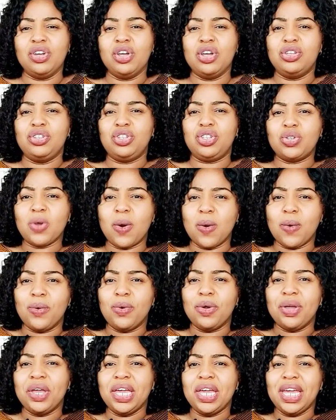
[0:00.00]

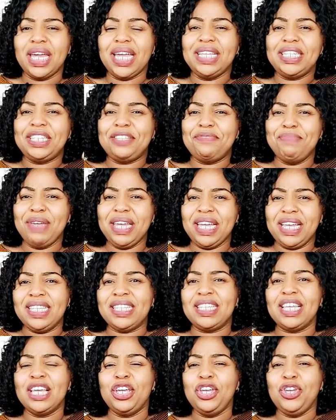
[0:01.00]
So it
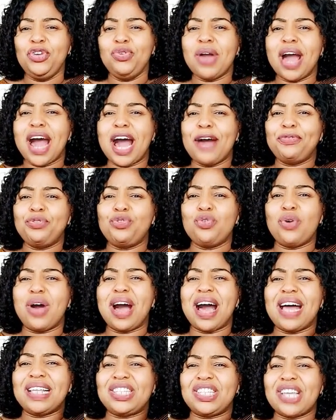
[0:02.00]
means you have to
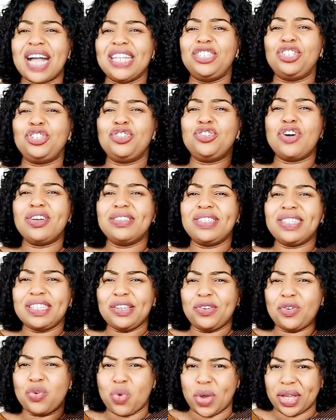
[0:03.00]
attach
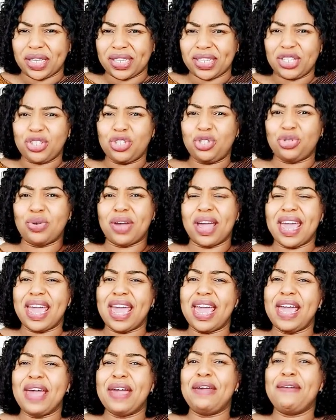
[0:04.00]
consequence to
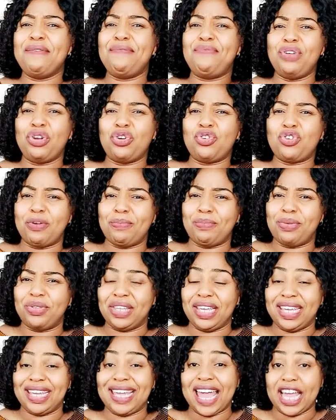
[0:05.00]
every
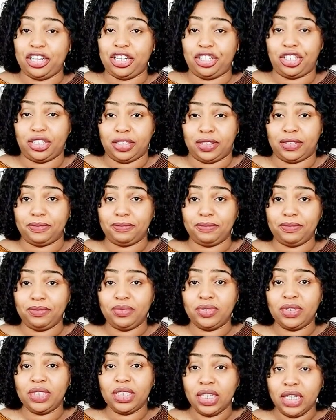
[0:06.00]
communication.
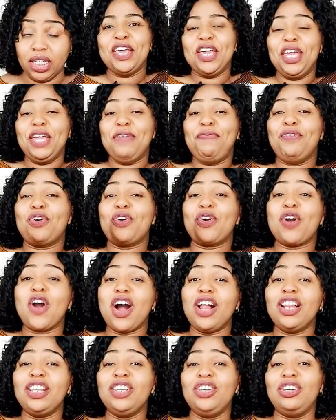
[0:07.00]
If you
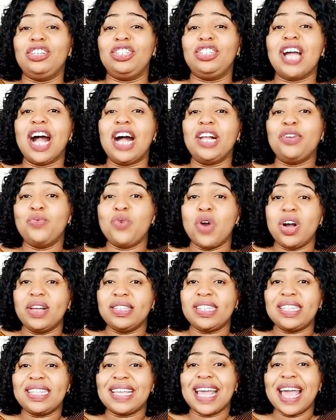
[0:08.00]
call your child
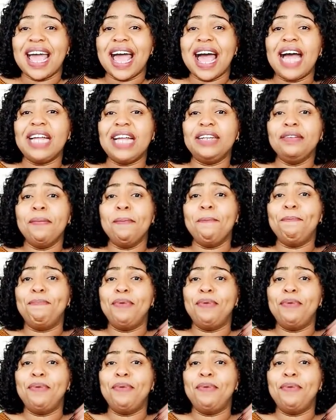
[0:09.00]
once and